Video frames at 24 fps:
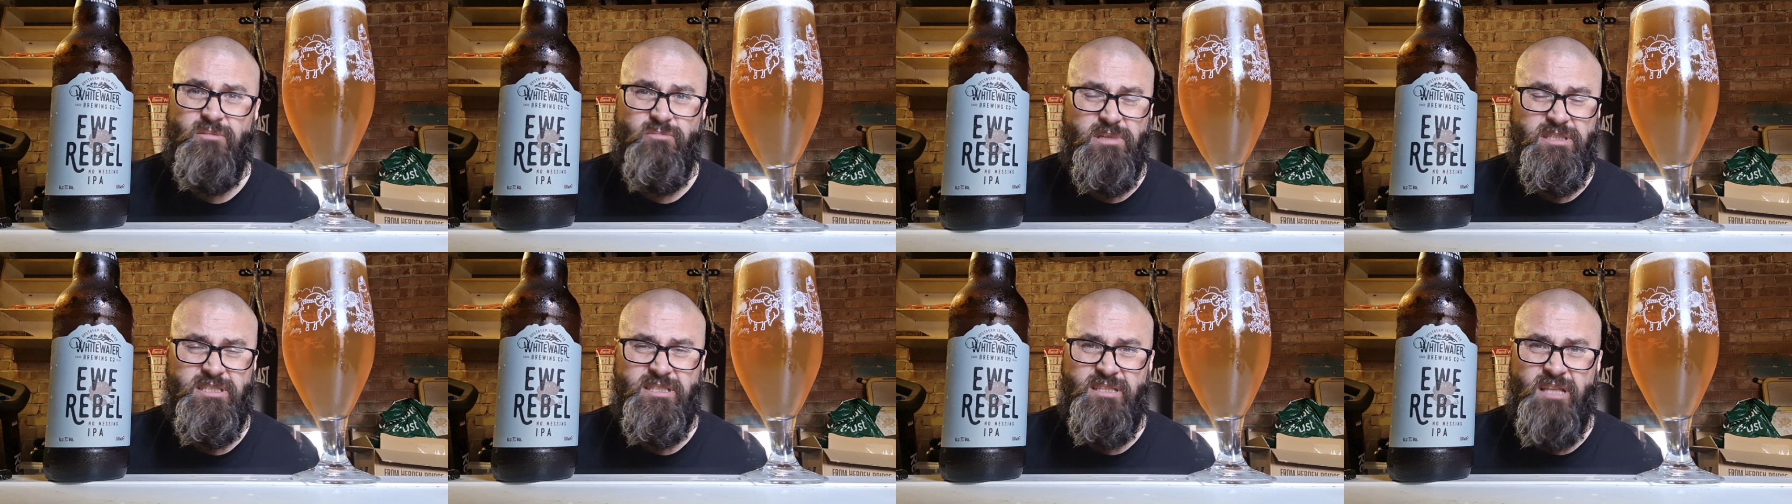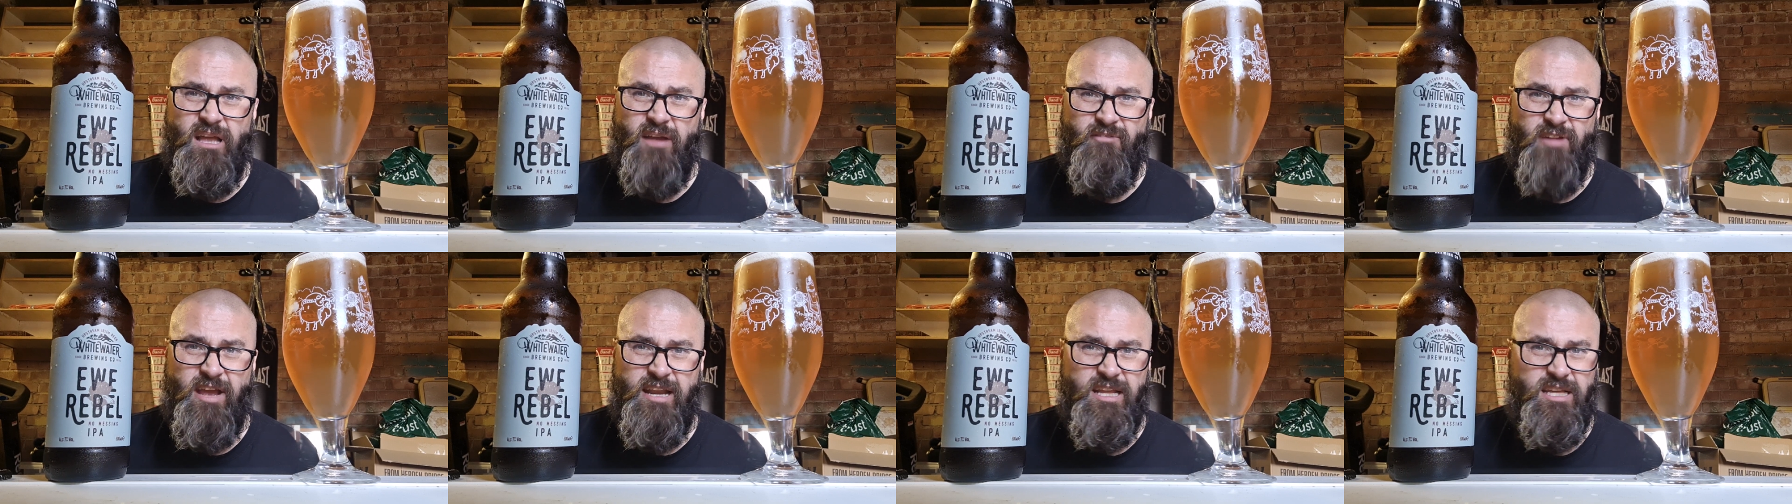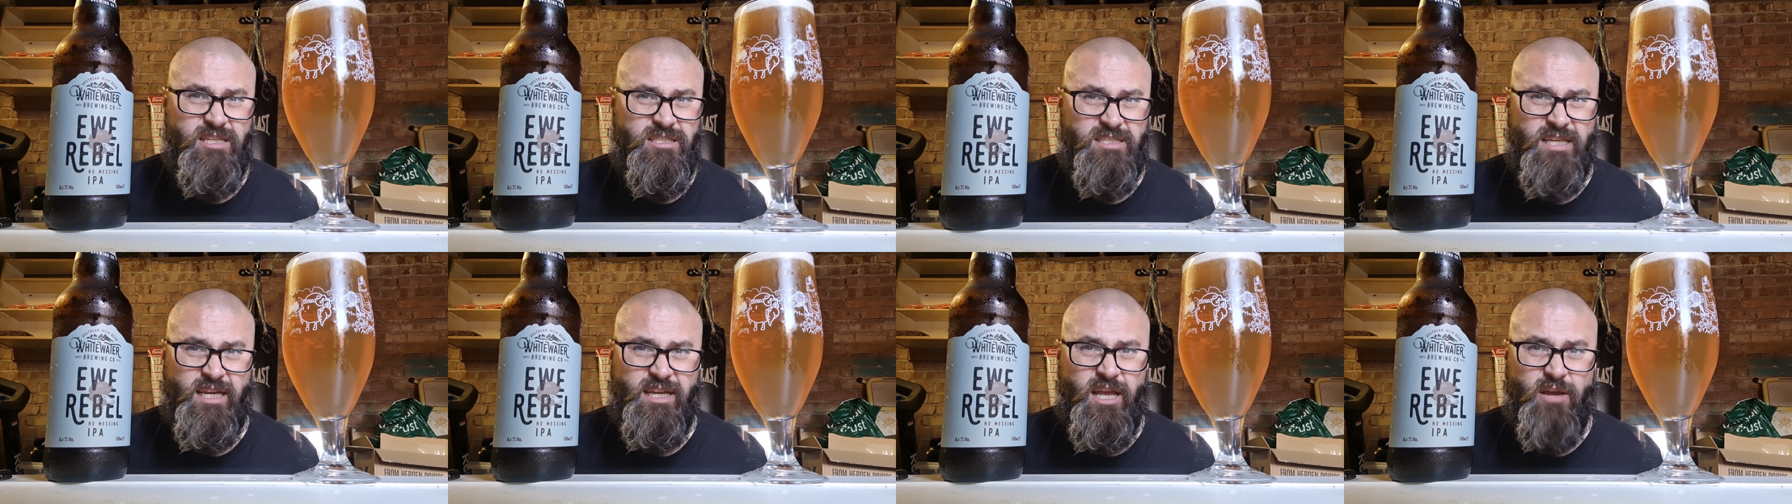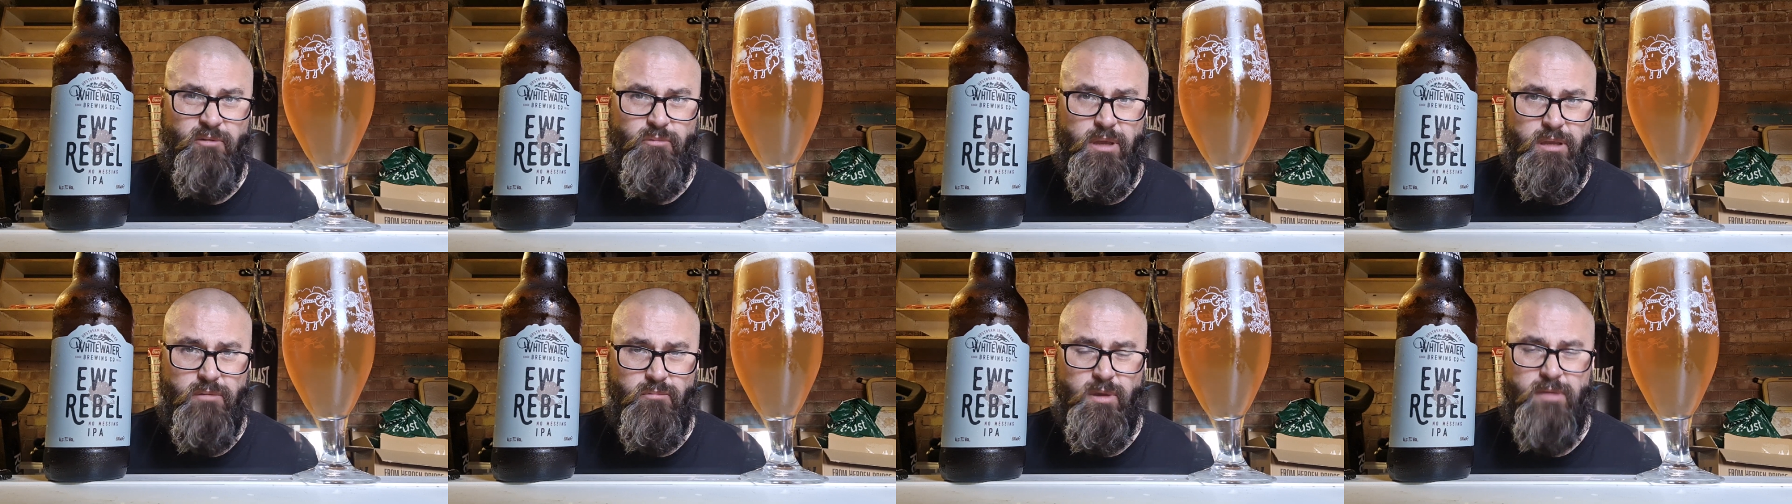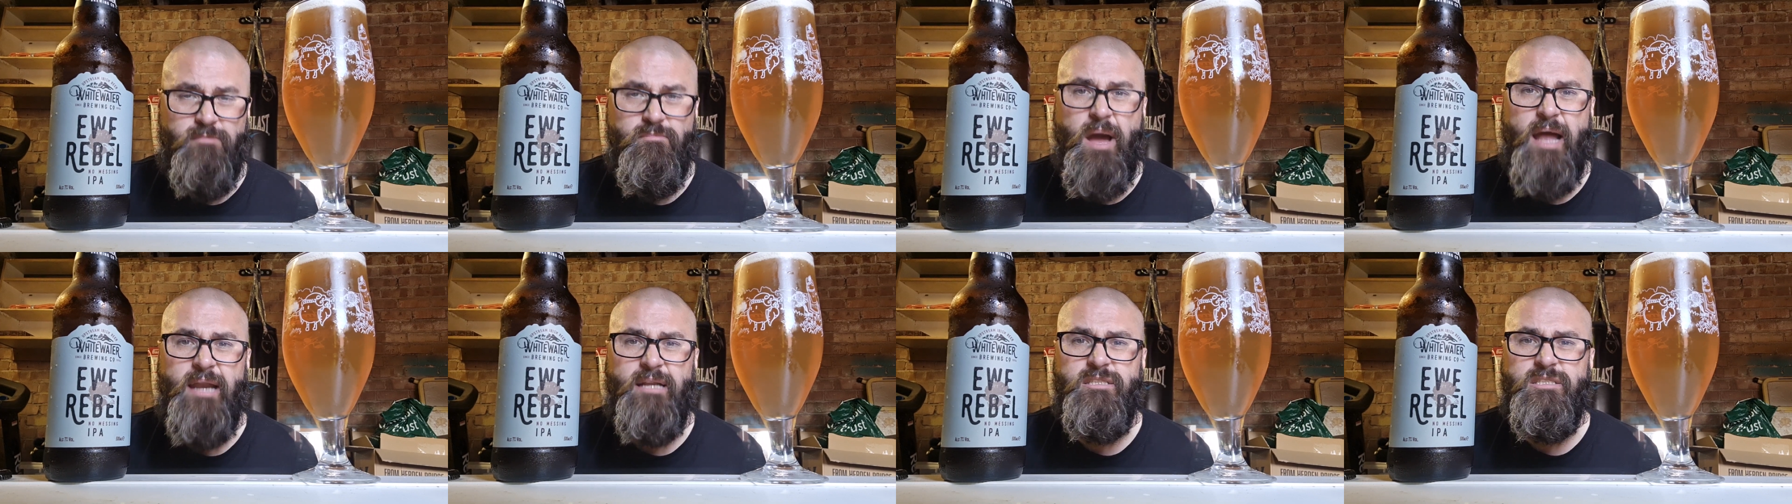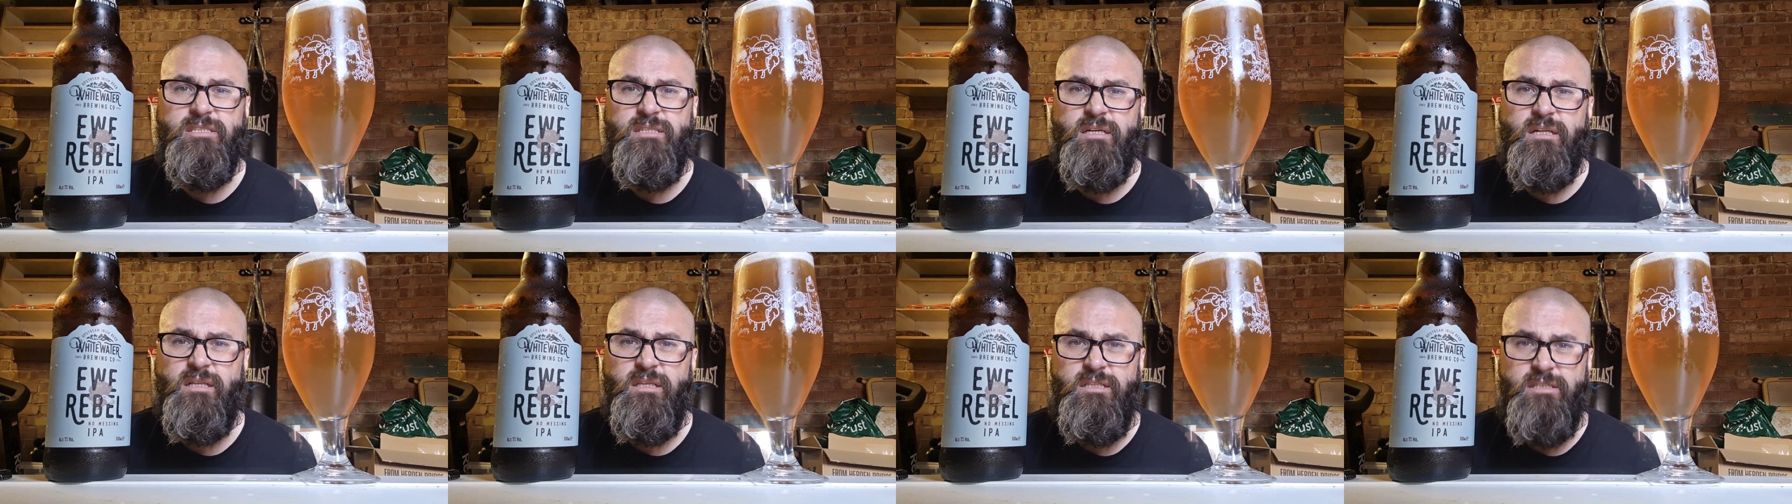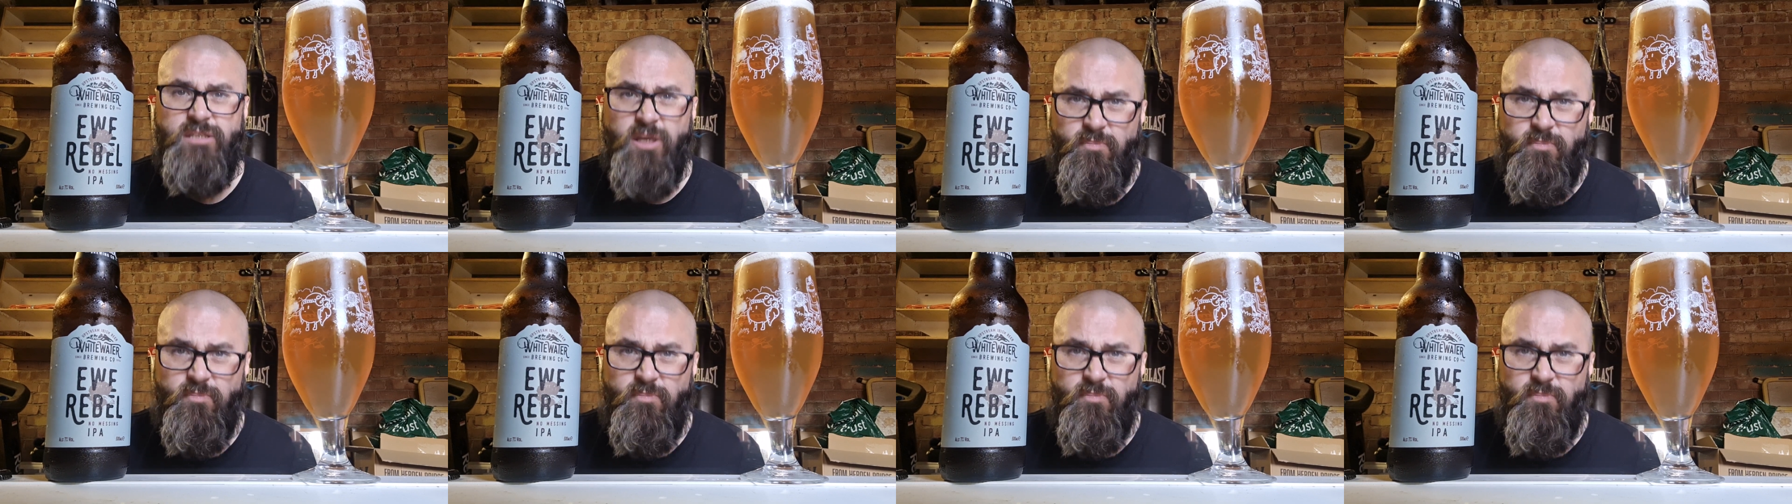We didn't have any dinner. We managed to clean